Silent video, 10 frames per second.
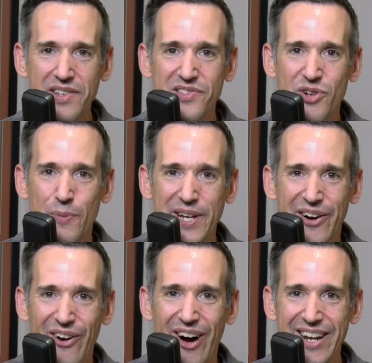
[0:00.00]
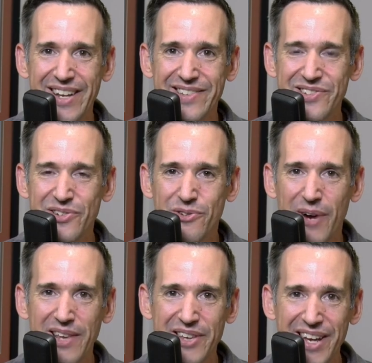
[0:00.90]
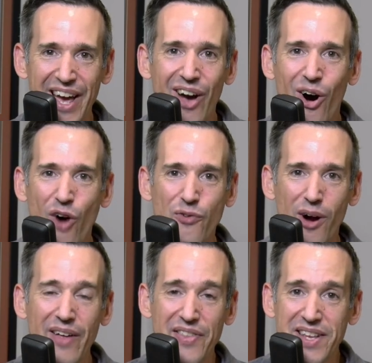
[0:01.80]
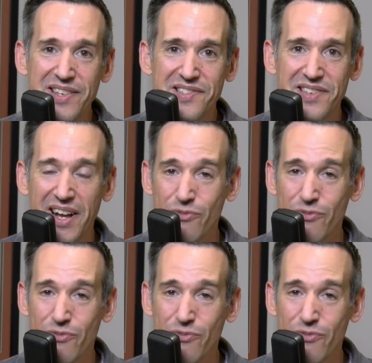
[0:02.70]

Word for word: disturbing your audience too greatly. Overall, I think this is a